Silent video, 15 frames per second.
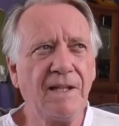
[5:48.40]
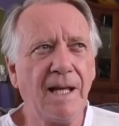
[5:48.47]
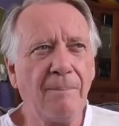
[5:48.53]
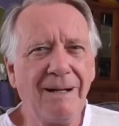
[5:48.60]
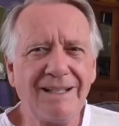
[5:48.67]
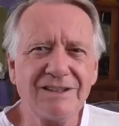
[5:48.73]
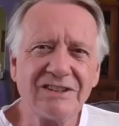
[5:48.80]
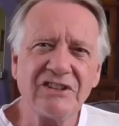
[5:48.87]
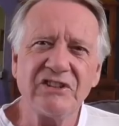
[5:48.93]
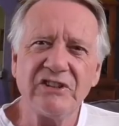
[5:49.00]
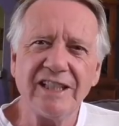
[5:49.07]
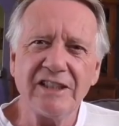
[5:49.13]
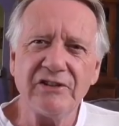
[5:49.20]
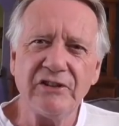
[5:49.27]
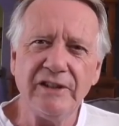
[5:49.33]
about
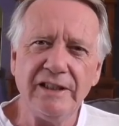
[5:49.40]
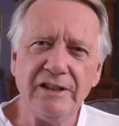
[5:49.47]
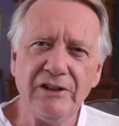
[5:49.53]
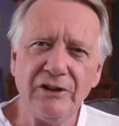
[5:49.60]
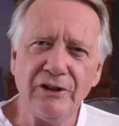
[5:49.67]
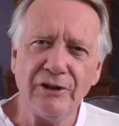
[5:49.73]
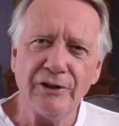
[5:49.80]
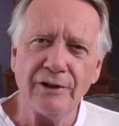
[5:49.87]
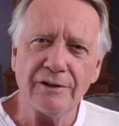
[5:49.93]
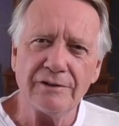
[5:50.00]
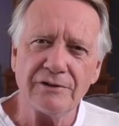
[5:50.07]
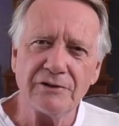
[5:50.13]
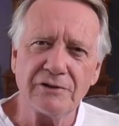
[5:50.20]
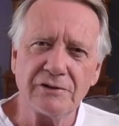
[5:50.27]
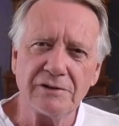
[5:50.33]
60
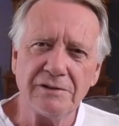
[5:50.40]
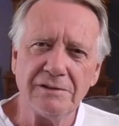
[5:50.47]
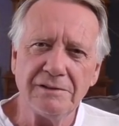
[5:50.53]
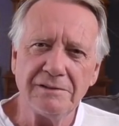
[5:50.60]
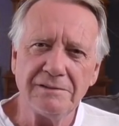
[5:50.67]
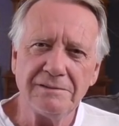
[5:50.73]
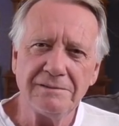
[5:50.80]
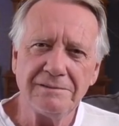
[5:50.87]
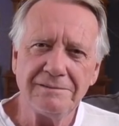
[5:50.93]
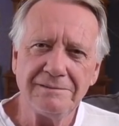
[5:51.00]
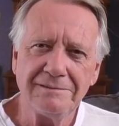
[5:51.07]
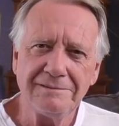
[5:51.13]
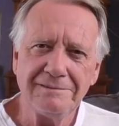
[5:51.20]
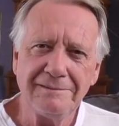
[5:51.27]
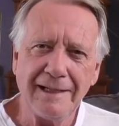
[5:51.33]
years.
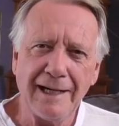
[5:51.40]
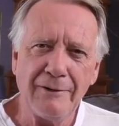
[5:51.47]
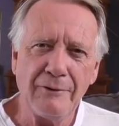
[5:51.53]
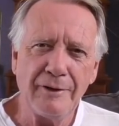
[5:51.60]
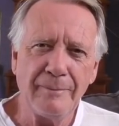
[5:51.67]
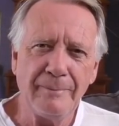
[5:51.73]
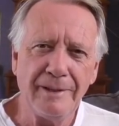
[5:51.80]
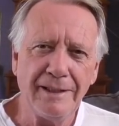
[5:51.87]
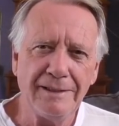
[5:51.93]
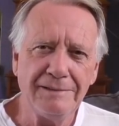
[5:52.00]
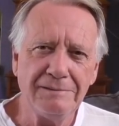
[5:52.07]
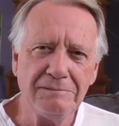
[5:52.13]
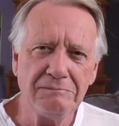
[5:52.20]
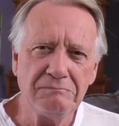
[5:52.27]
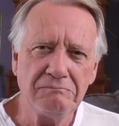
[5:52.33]
I would have
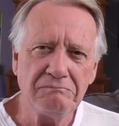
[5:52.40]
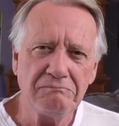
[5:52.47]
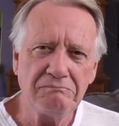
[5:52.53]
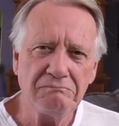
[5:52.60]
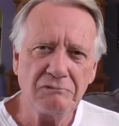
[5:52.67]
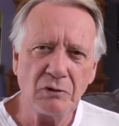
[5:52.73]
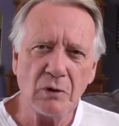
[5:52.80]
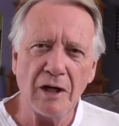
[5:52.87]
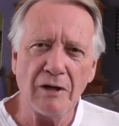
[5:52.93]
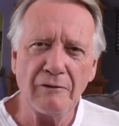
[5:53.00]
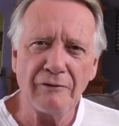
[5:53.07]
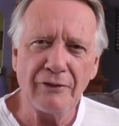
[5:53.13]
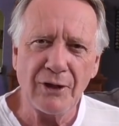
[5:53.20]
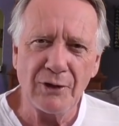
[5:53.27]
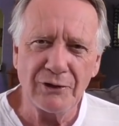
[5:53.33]
been
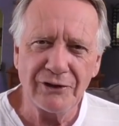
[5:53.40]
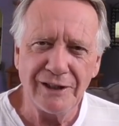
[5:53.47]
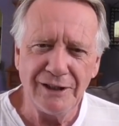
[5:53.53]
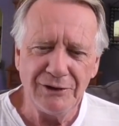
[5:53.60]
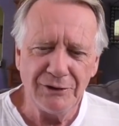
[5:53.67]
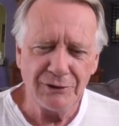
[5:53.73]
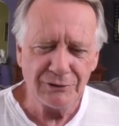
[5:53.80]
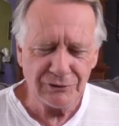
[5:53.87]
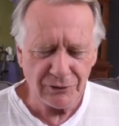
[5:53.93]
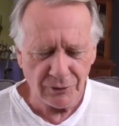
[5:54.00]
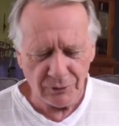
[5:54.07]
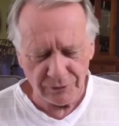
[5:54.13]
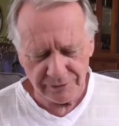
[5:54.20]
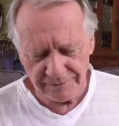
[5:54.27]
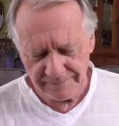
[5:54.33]
12, 13 years
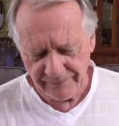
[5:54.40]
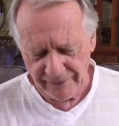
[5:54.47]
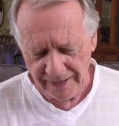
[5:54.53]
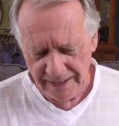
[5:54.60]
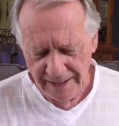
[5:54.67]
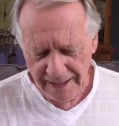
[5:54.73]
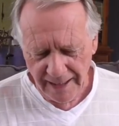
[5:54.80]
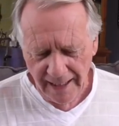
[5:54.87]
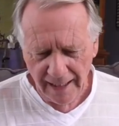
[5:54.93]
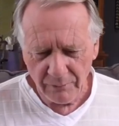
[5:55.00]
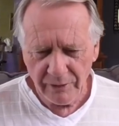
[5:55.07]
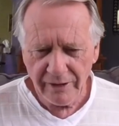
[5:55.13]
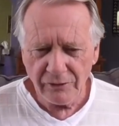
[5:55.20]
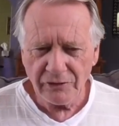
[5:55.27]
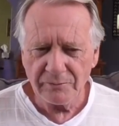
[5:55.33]
old.
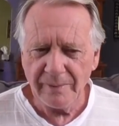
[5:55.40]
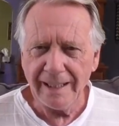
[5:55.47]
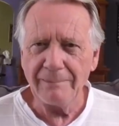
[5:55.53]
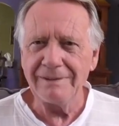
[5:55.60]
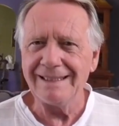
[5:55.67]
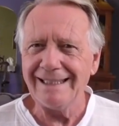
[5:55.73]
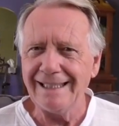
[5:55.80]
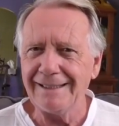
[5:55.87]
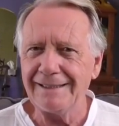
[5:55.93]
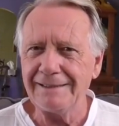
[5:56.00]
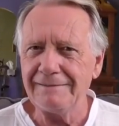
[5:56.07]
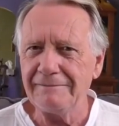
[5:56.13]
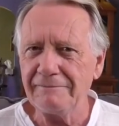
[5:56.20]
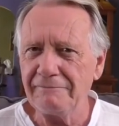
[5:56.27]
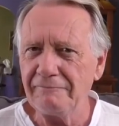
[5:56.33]
And we used to be able to
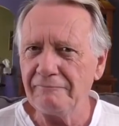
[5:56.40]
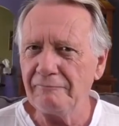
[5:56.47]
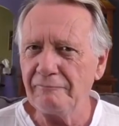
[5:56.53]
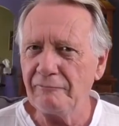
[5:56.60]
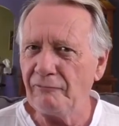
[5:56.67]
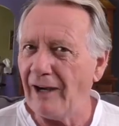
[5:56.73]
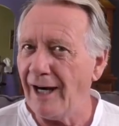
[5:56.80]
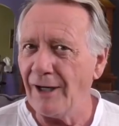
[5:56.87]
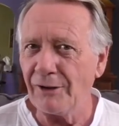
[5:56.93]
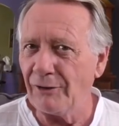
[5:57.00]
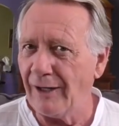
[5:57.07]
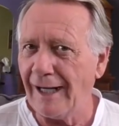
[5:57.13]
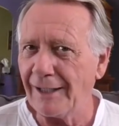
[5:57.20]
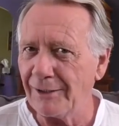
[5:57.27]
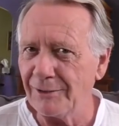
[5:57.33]
get
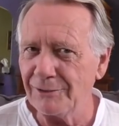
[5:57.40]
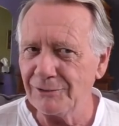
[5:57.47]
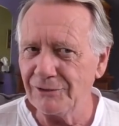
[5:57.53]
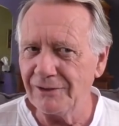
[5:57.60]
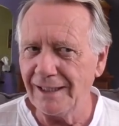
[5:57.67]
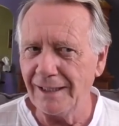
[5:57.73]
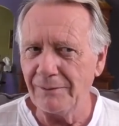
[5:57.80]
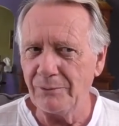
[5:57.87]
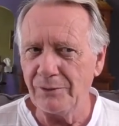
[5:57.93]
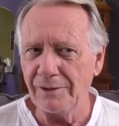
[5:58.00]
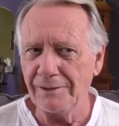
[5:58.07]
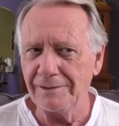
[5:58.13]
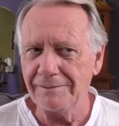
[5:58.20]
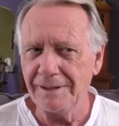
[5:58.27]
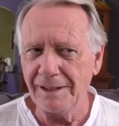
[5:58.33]
firecrackers that
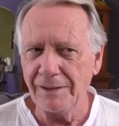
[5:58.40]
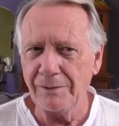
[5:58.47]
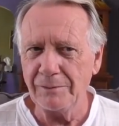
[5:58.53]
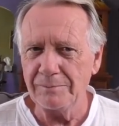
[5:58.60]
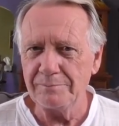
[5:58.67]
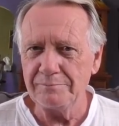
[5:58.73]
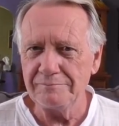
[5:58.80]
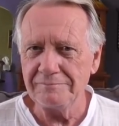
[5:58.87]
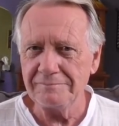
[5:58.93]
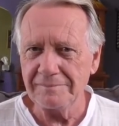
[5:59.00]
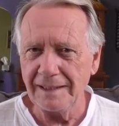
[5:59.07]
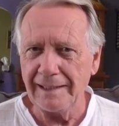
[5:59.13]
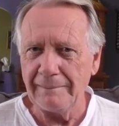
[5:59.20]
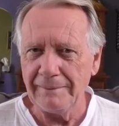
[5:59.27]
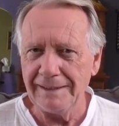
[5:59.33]
were, you know,
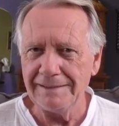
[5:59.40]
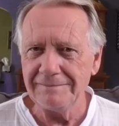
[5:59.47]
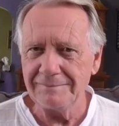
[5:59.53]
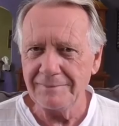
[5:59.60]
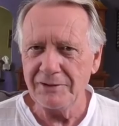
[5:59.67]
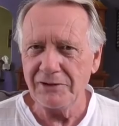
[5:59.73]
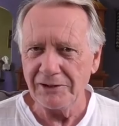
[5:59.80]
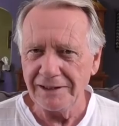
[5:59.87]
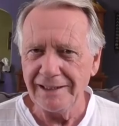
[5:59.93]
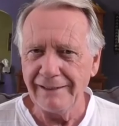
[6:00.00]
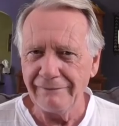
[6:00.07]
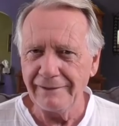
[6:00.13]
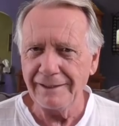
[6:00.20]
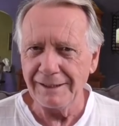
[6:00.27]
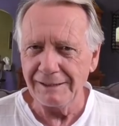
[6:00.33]
I mean,
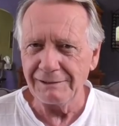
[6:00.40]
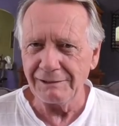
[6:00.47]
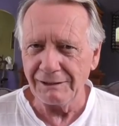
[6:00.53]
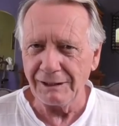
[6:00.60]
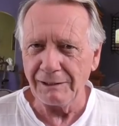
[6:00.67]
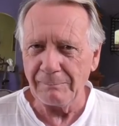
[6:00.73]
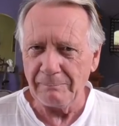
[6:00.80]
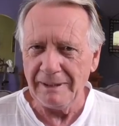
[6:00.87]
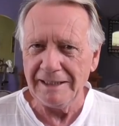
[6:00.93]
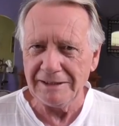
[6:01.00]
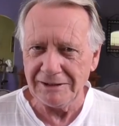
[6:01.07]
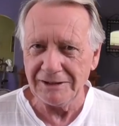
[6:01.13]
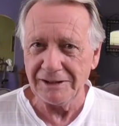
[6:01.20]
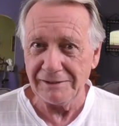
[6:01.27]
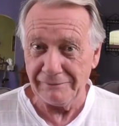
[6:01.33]
significant little
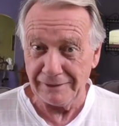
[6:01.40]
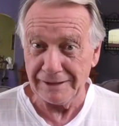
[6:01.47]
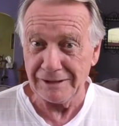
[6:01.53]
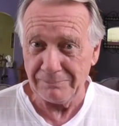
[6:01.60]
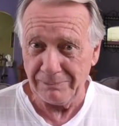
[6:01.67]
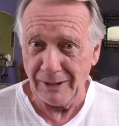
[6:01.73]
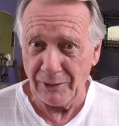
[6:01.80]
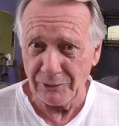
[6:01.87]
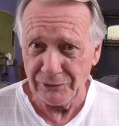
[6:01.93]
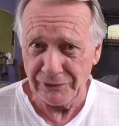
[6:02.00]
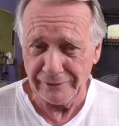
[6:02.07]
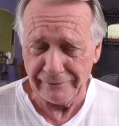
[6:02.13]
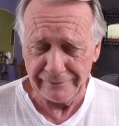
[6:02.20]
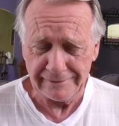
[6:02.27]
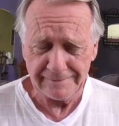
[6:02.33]
pieces of
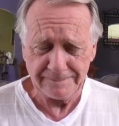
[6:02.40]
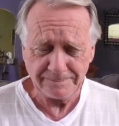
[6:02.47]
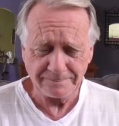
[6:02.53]
explosive.